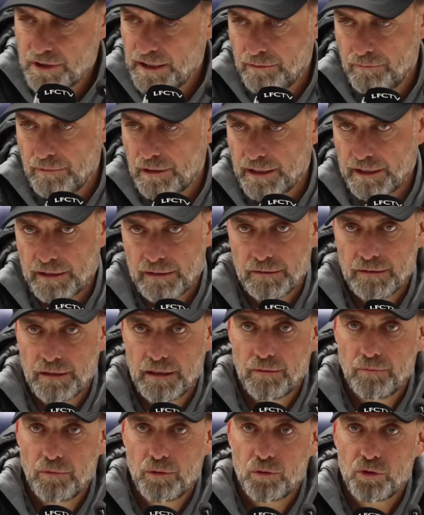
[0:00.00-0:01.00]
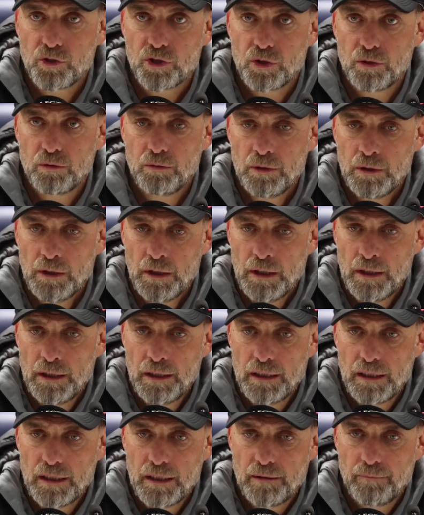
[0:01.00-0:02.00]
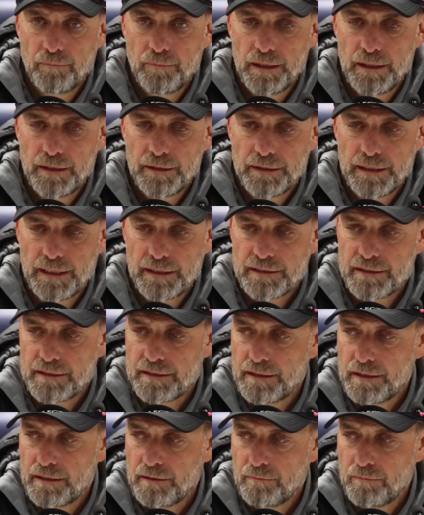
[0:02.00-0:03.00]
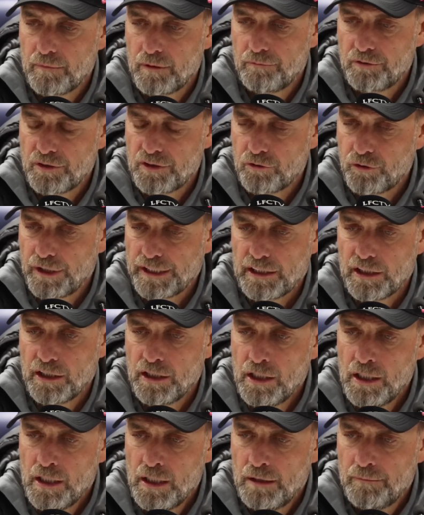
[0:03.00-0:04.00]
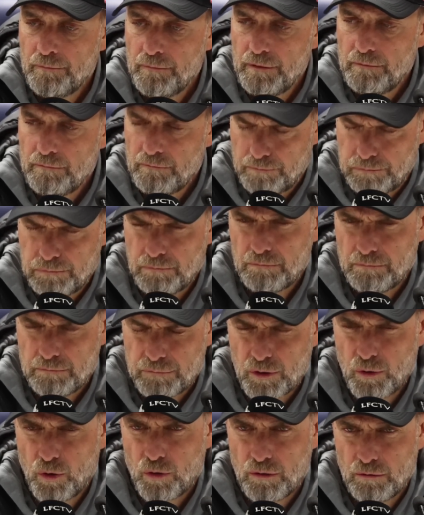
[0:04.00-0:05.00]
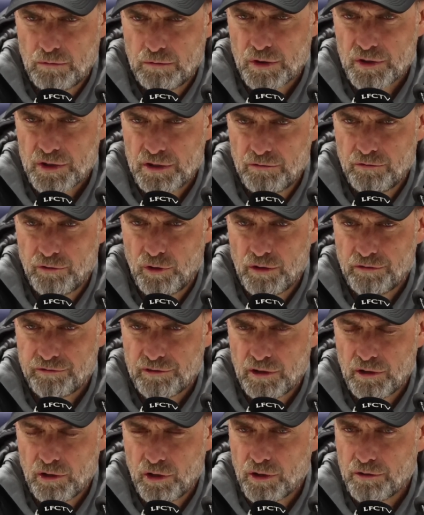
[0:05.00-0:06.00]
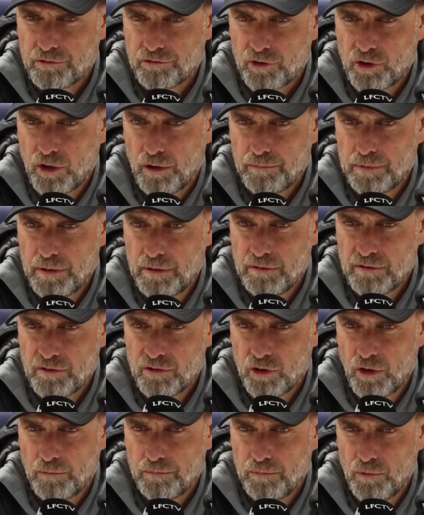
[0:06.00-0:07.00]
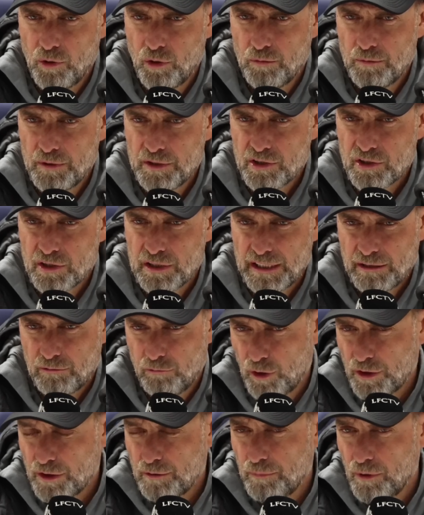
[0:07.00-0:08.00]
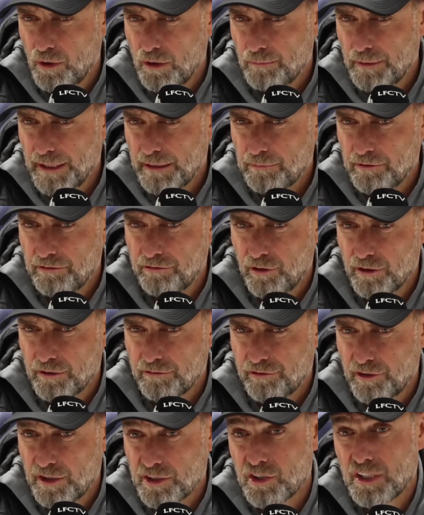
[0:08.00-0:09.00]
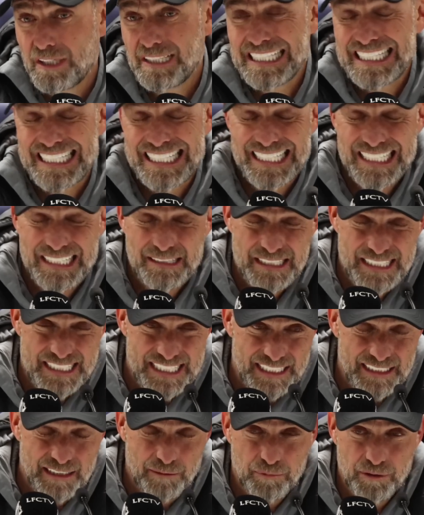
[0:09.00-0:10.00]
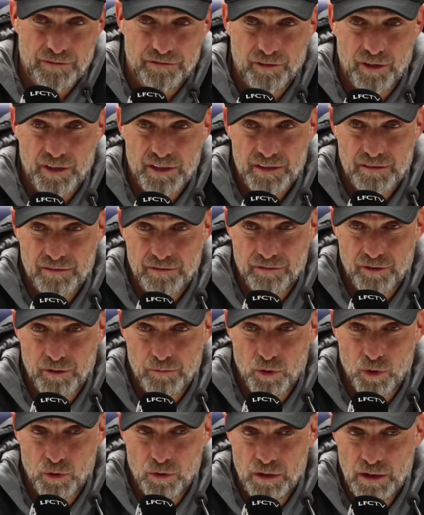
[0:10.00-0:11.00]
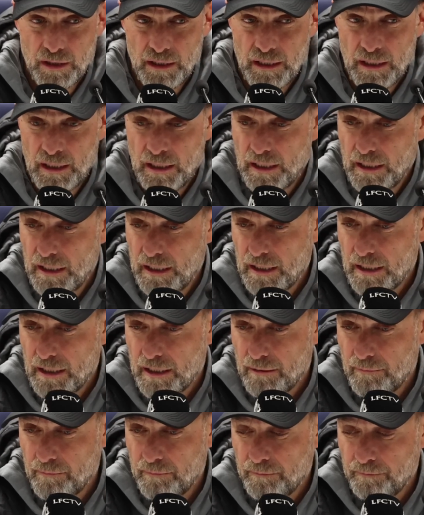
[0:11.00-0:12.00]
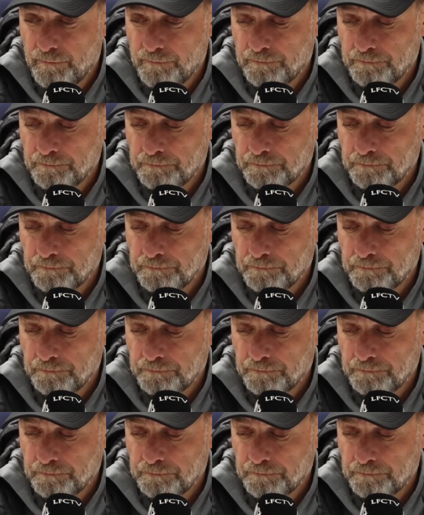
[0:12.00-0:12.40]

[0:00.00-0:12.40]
same like Lucho. And that's obviously tricky. Diogo was involved in a lot of top moments, like won the ball back before the first, set up the first for Mo.